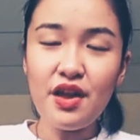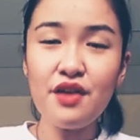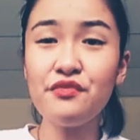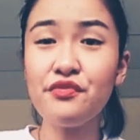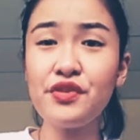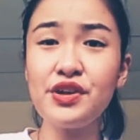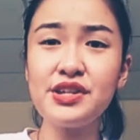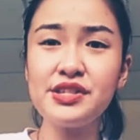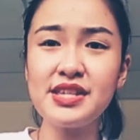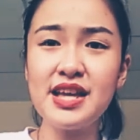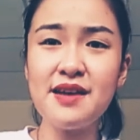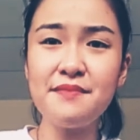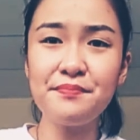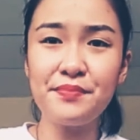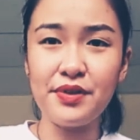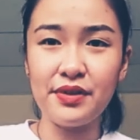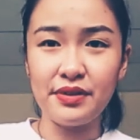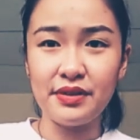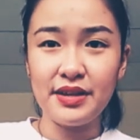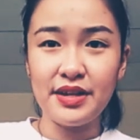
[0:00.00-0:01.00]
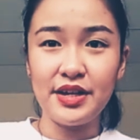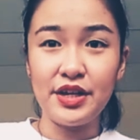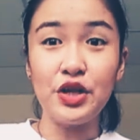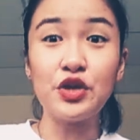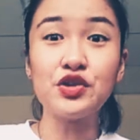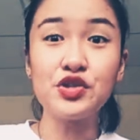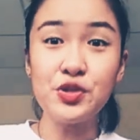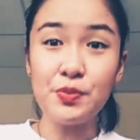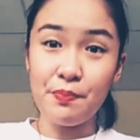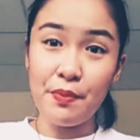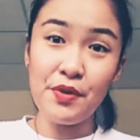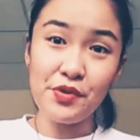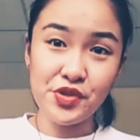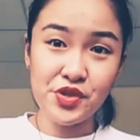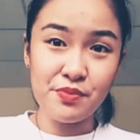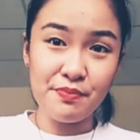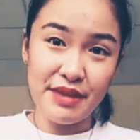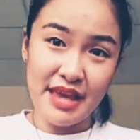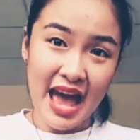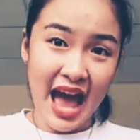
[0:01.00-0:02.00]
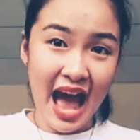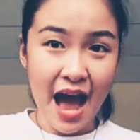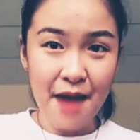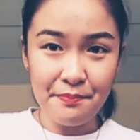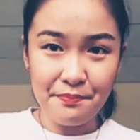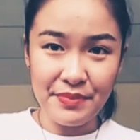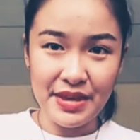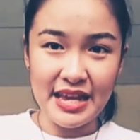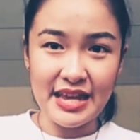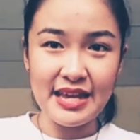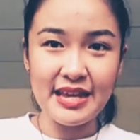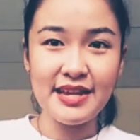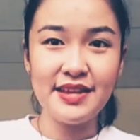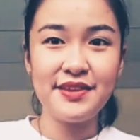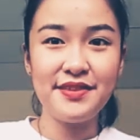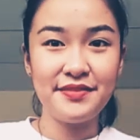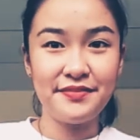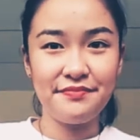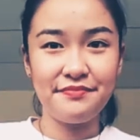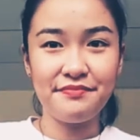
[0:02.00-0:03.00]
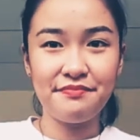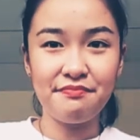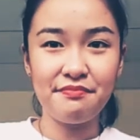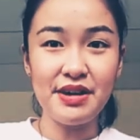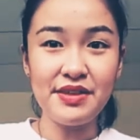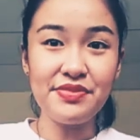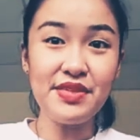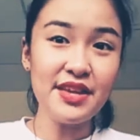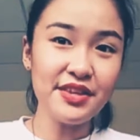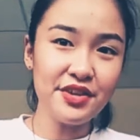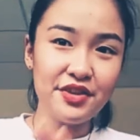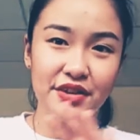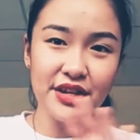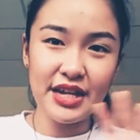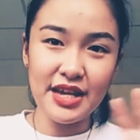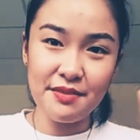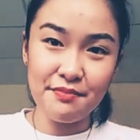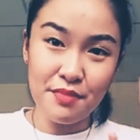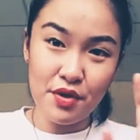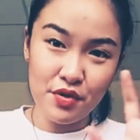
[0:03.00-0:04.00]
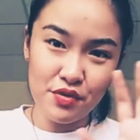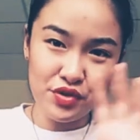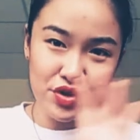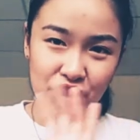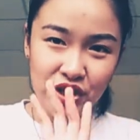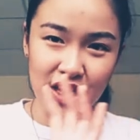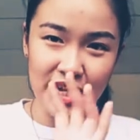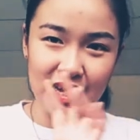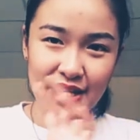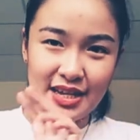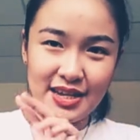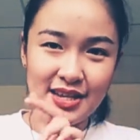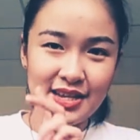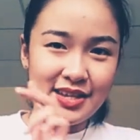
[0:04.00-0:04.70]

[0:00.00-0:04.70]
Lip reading: for example, you're supposed to be happy, but then your emoji,